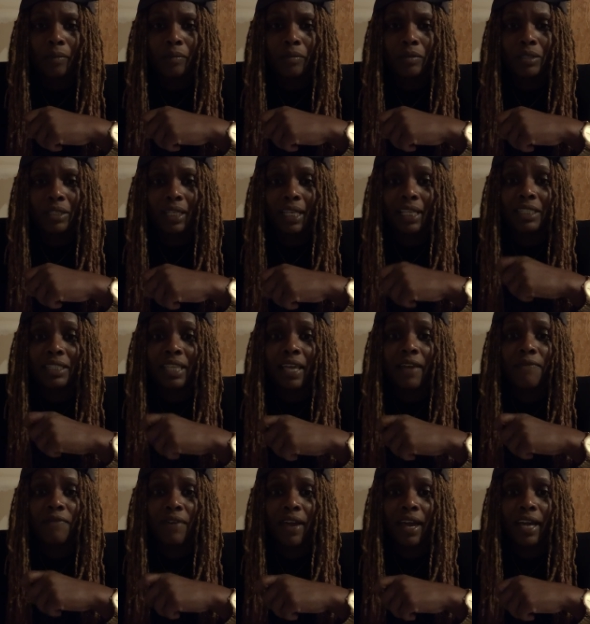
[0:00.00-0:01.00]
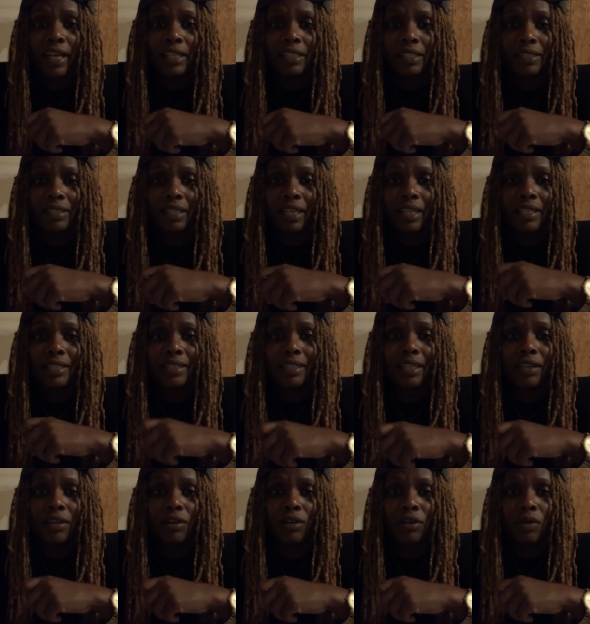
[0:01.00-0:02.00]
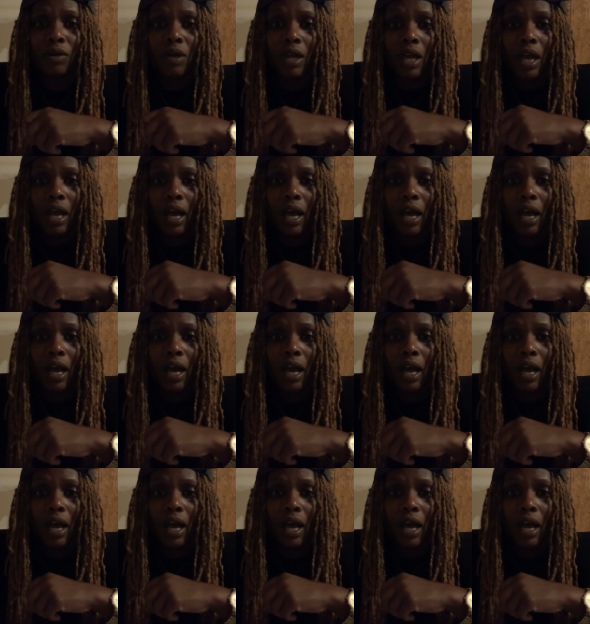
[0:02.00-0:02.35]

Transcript: stay steadfast and stay still